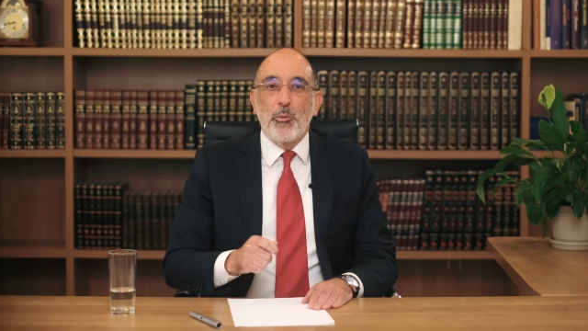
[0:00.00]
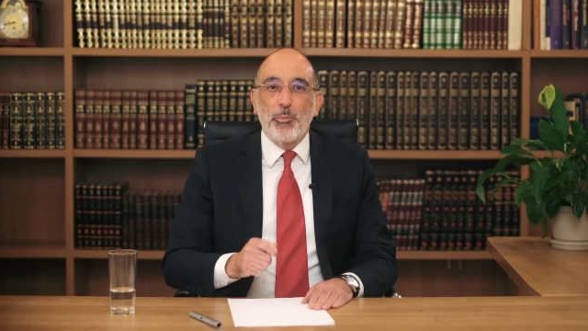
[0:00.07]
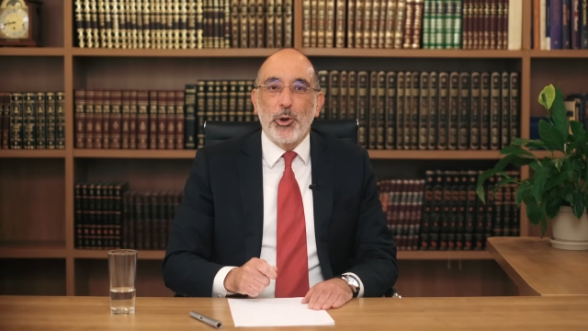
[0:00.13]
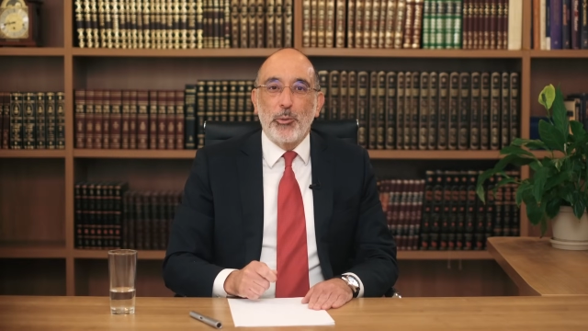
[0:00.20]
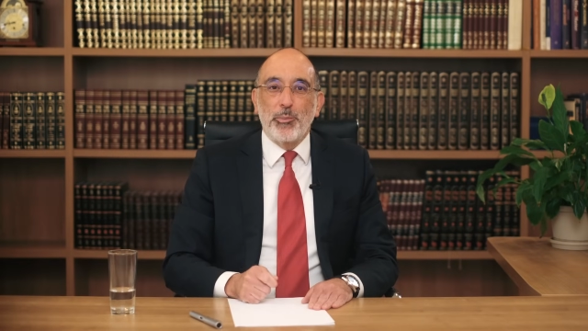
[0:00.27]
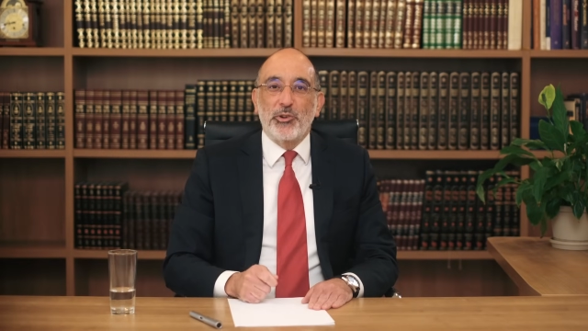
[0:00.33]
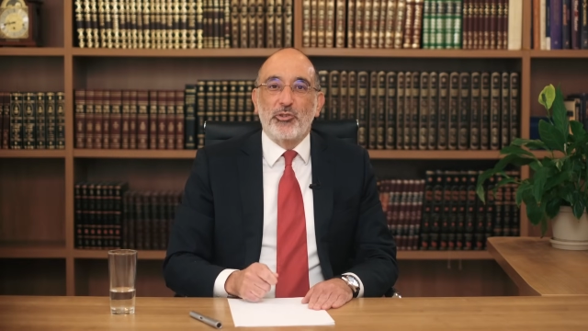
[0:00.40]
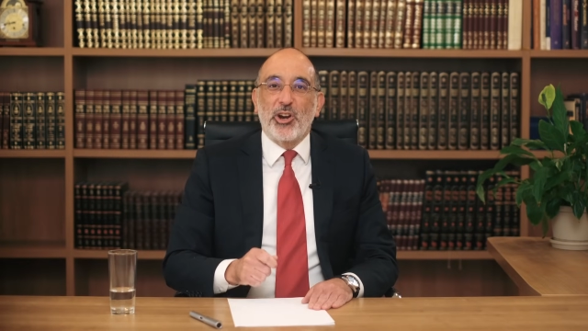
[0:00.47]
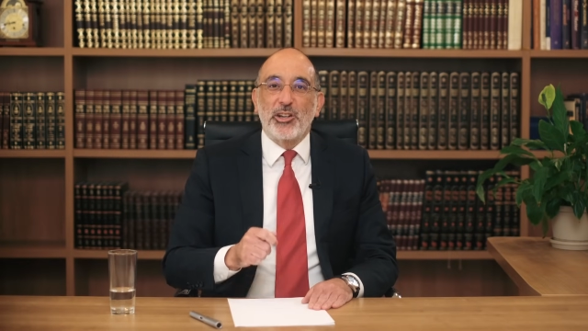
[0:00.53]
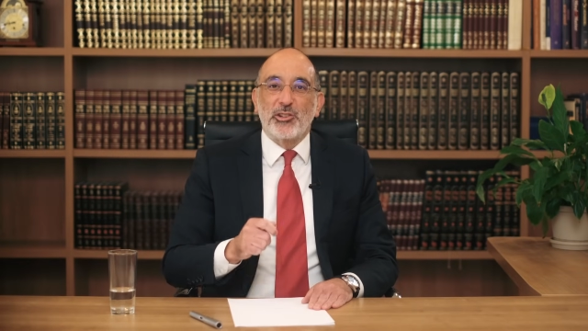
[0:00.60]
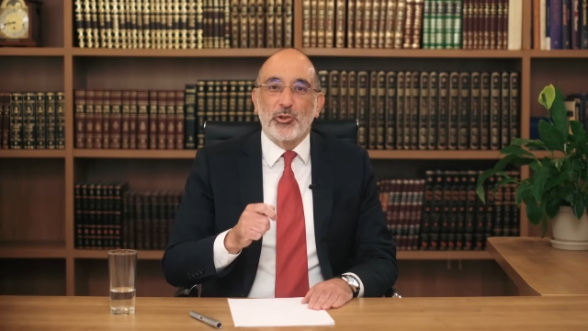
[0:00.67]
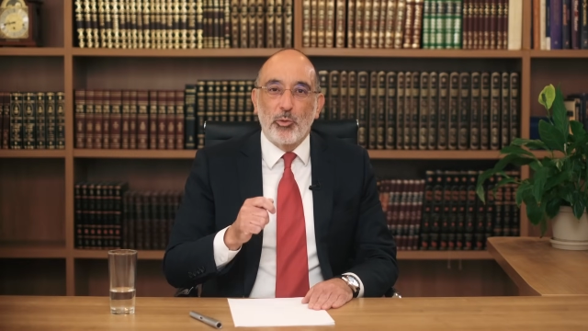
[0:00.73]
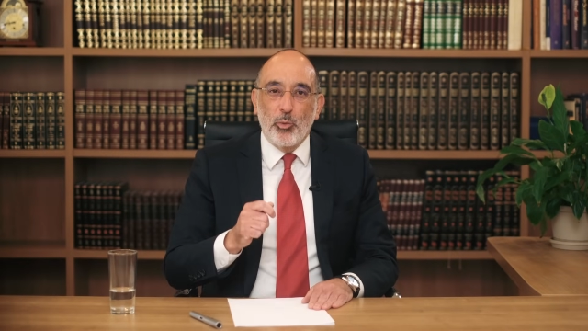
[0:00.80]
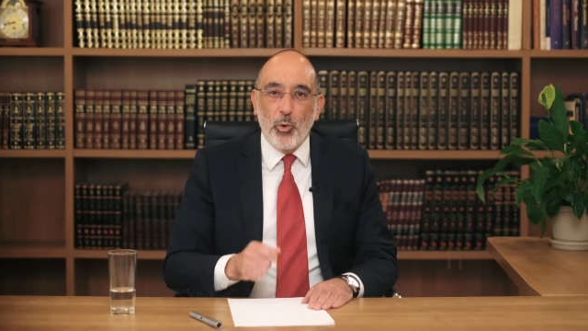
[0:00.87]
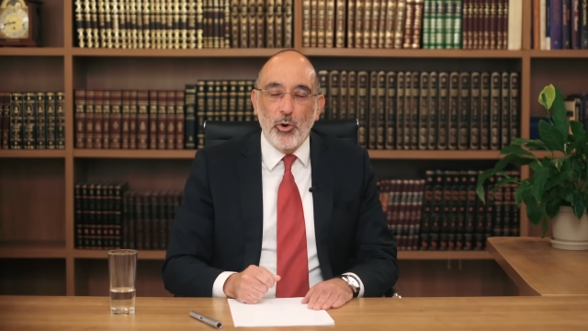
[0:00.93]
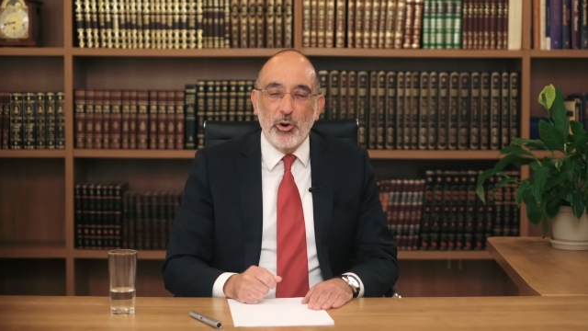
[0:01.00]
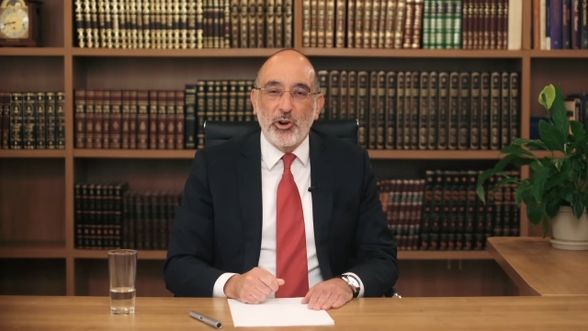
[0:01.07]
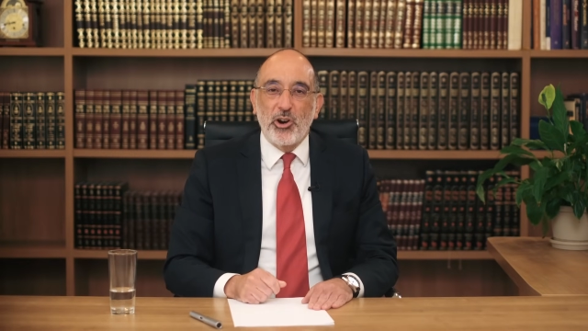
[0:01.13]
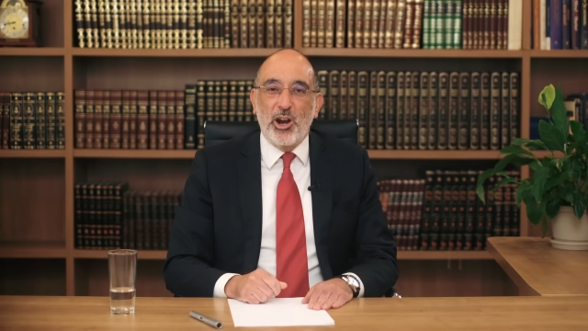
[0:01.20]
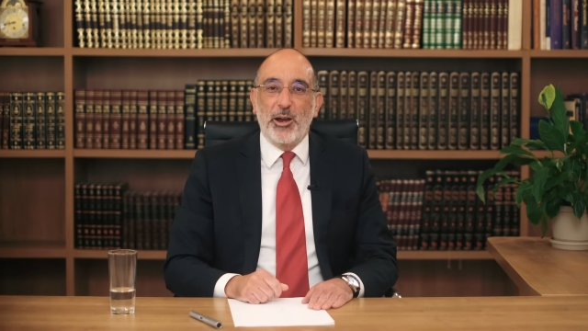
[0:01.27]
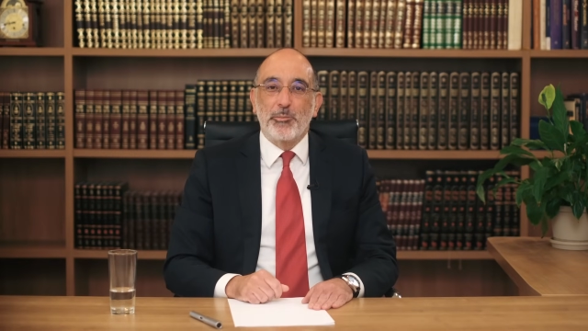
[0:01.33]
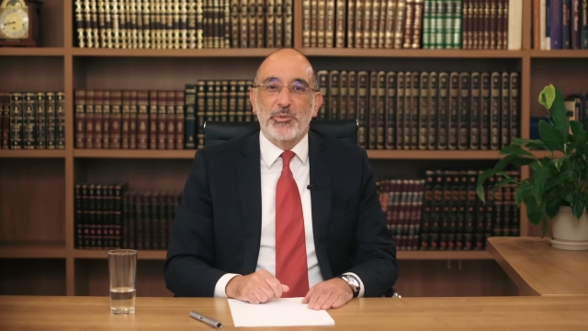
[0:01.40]
perpetrated war
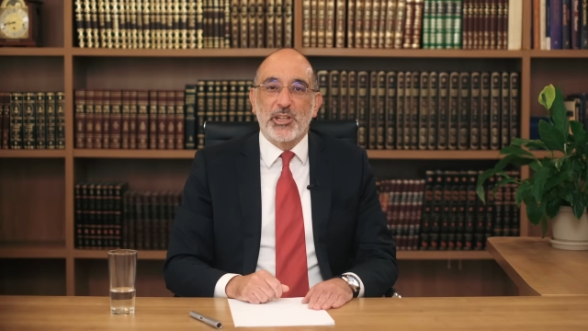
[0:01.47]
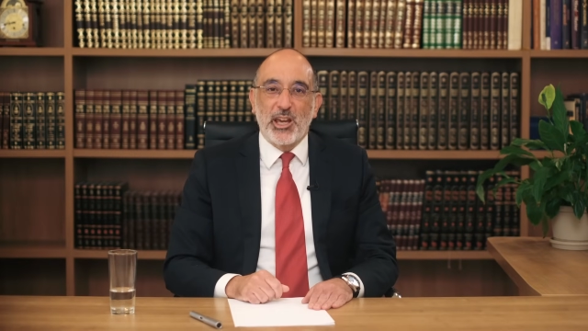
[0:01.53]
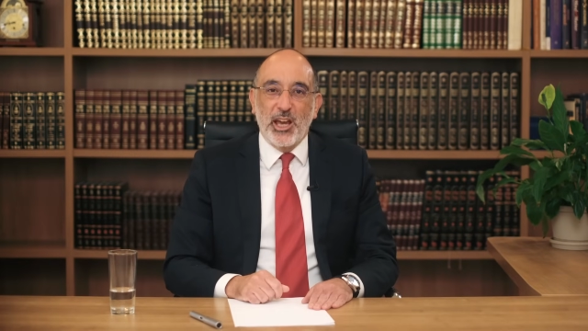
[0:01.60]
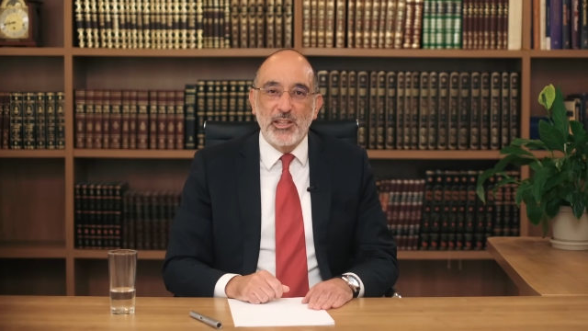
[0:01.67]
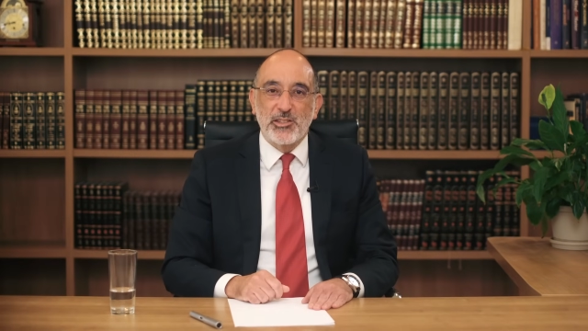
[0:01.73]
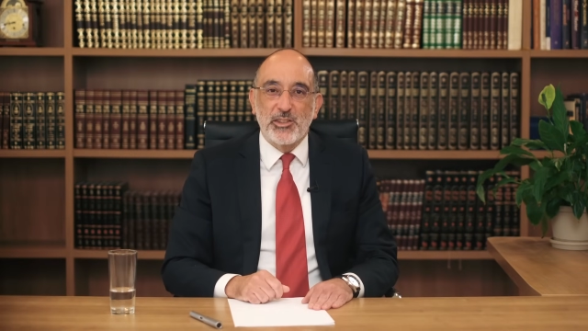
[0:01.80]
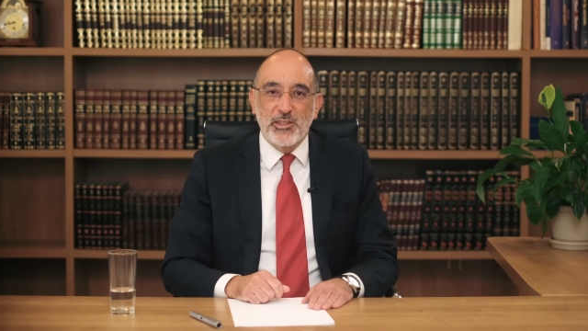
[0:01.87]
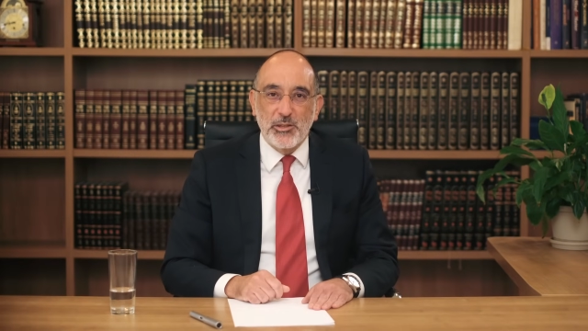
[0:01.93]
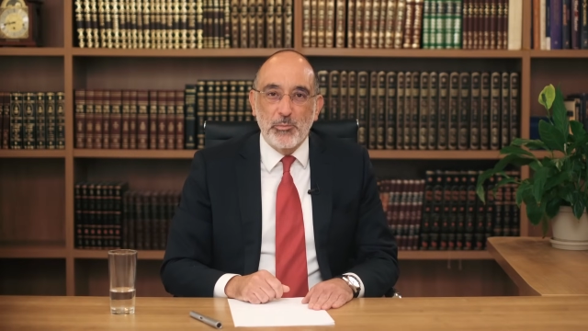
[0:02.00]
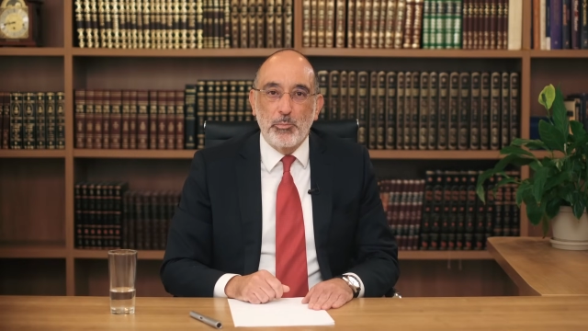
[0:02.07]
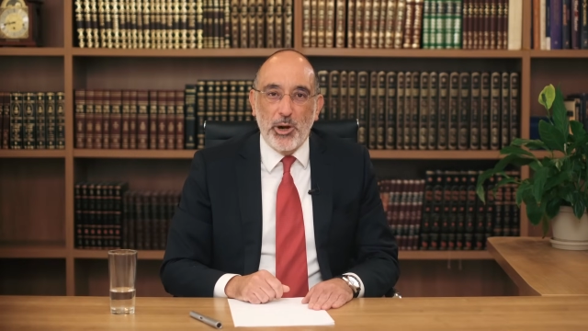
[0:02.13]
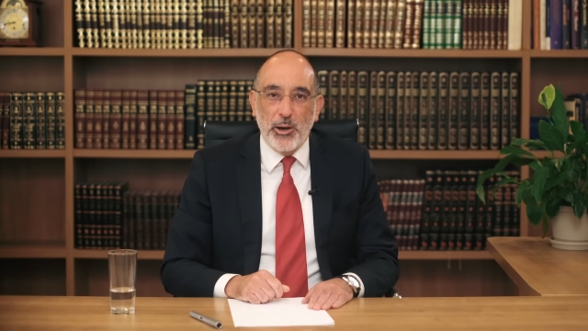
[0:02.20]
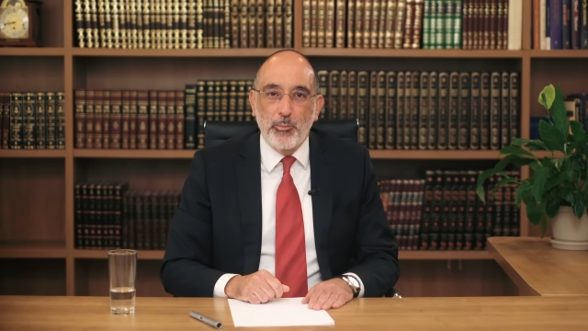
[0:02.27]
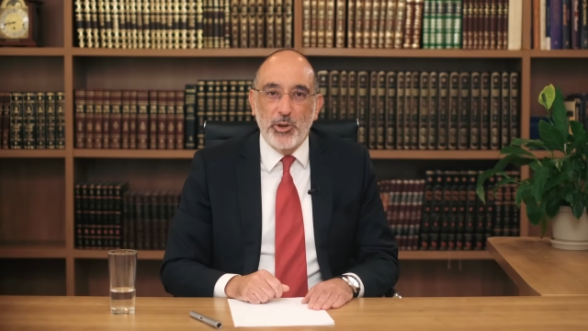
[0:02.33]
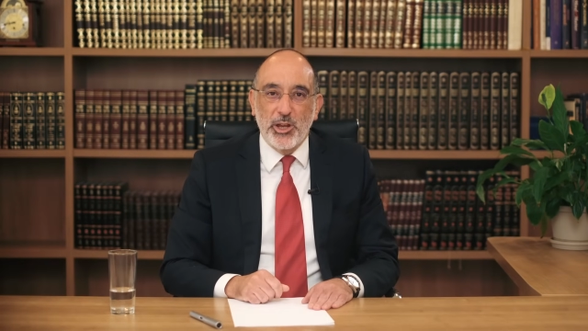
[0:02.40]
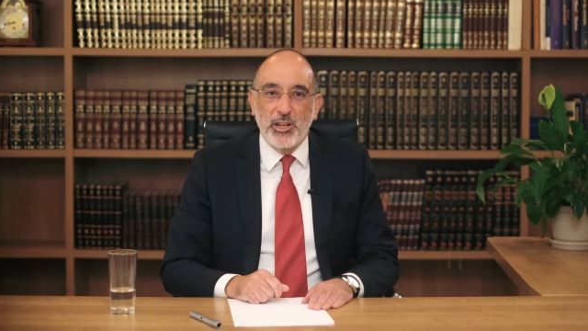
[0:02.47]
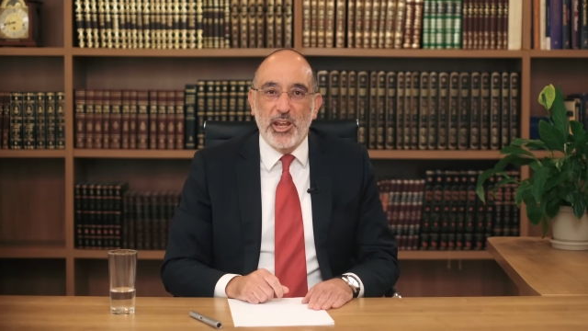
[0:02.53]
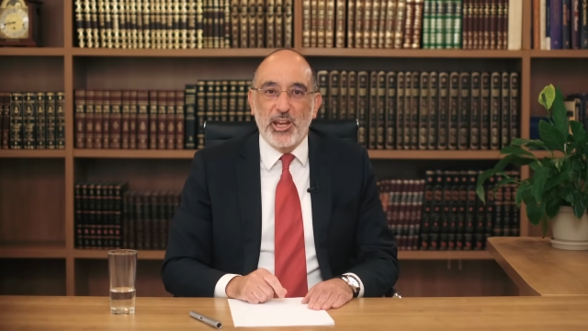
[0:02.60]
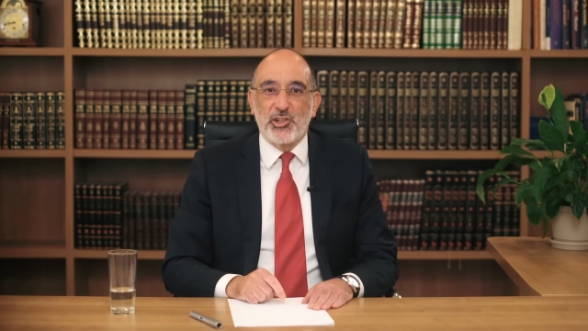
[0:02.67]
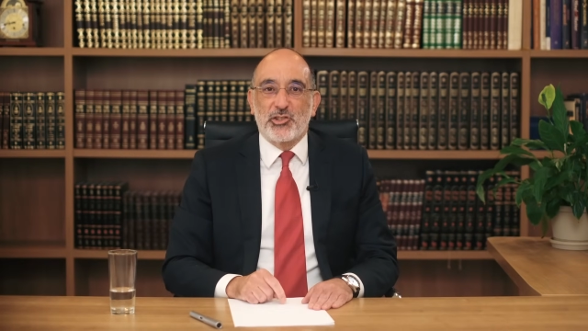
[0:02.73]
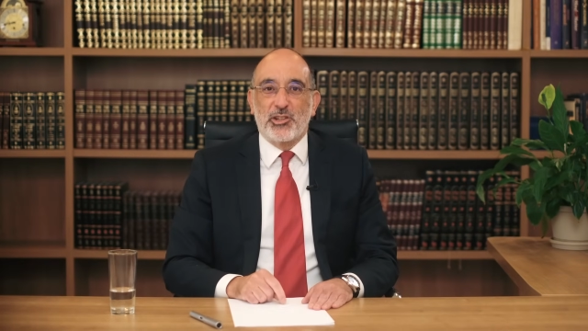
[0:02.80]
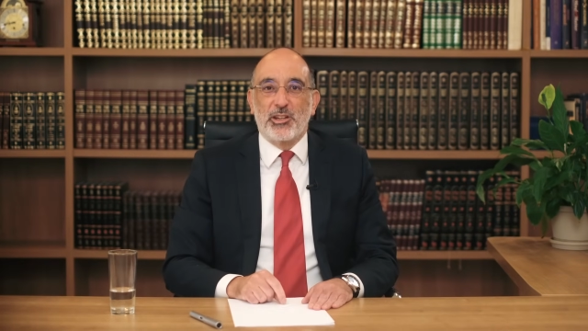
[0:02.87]
crimes against the Zimbabwean
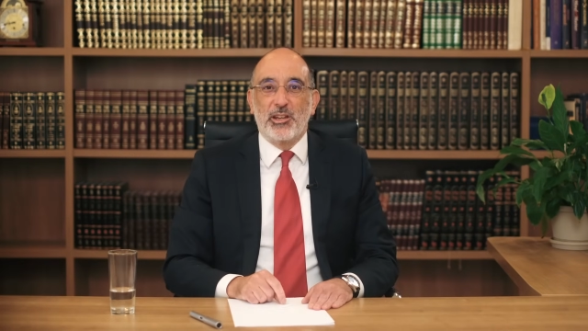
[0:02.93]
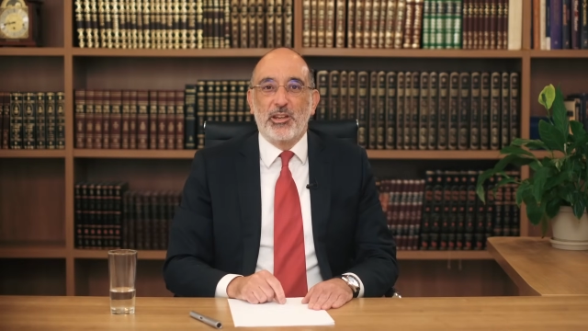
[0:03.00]
nation.